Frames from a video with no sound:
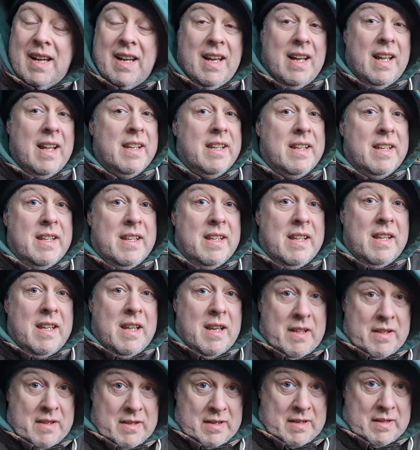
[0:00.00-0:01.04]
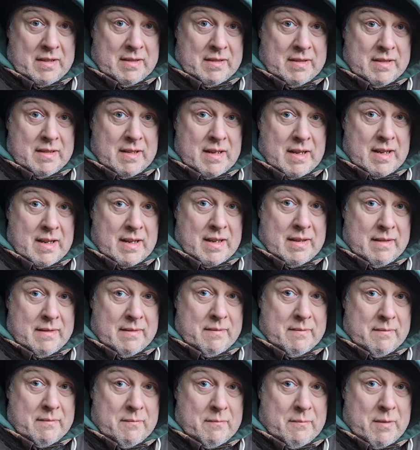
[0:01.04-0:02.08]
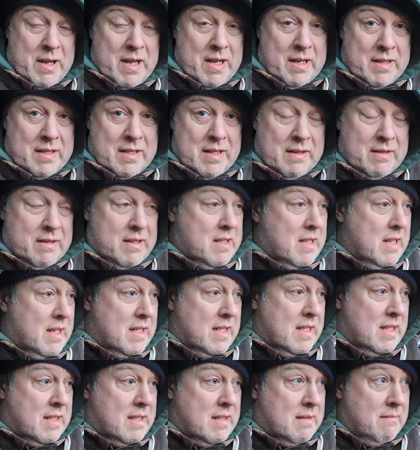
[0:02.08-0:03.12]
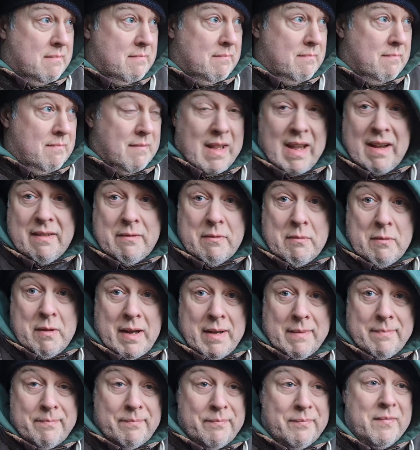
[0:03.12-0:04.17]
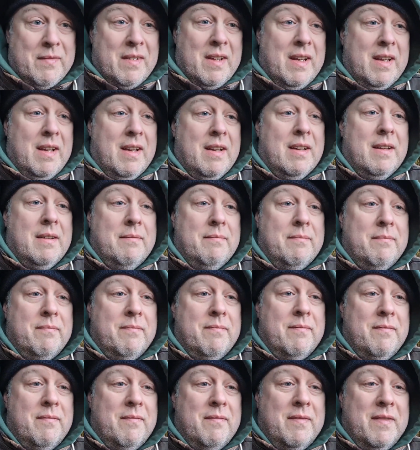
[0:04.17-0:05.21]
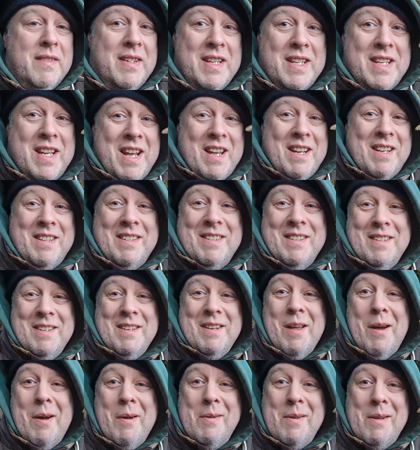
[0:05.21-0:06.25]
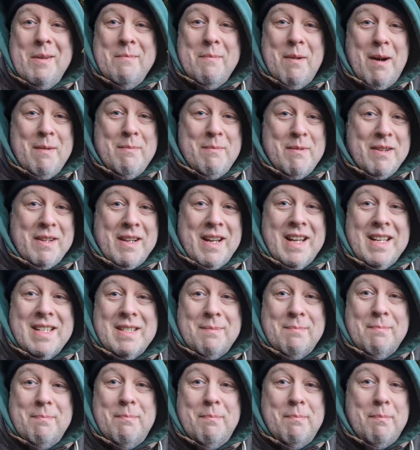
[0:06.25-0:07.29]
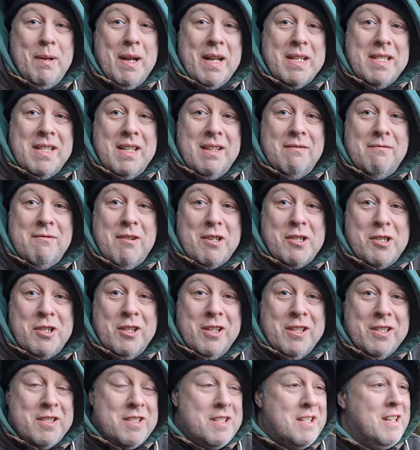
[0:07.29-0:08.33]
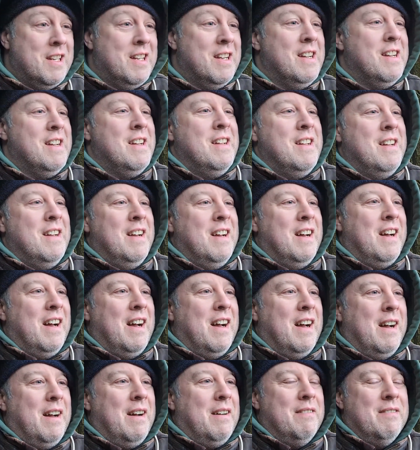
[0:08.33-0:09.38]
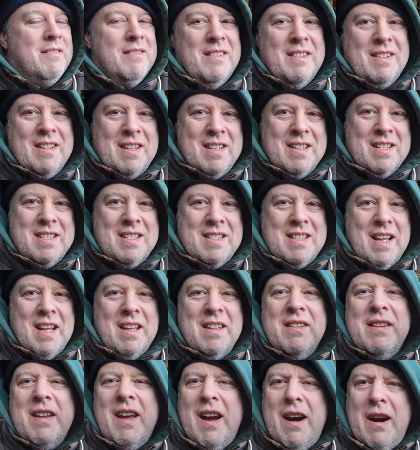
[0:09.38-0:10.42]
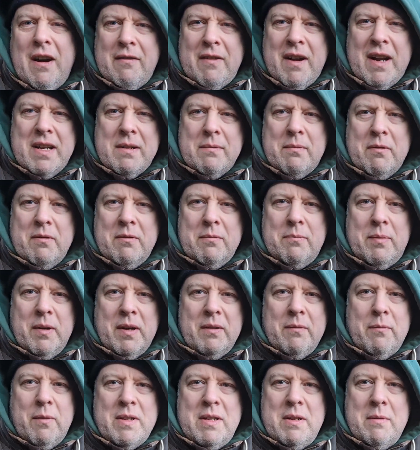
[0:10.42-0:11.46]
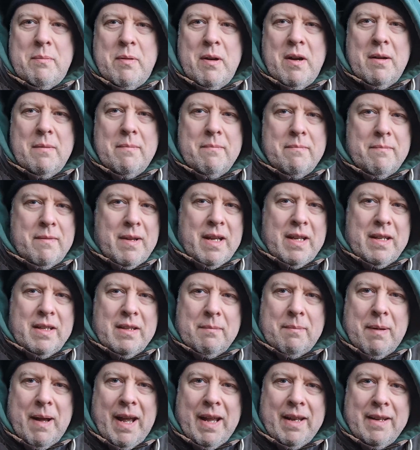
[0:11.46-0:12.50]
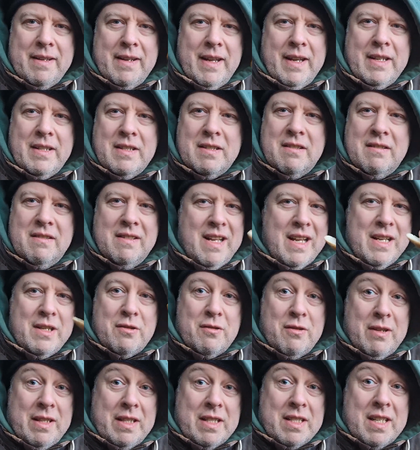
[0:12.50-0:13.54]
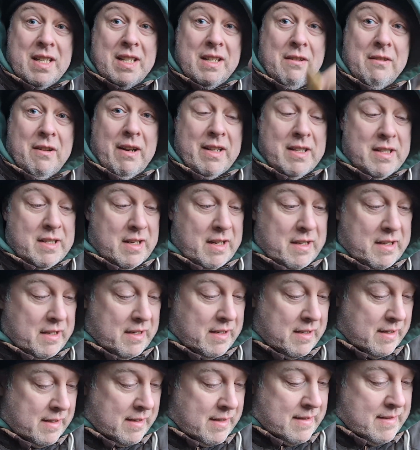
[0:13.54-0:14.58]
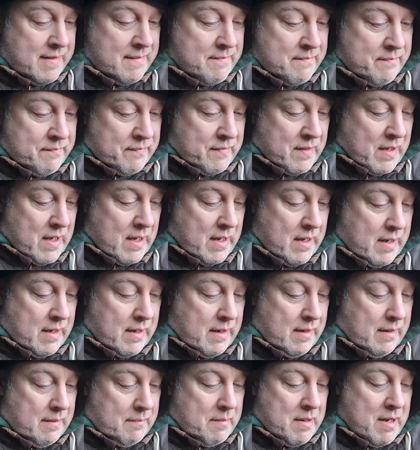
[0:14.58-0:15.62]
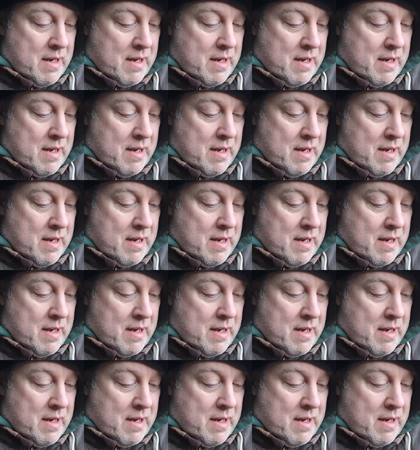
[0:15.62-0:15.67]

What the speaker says: And the other way you can tell this is it's everywhere. These are known in my book as bloody russulas, because they are edible, but when you put them in the pan, they literally disintegrate to nothing. Yeah,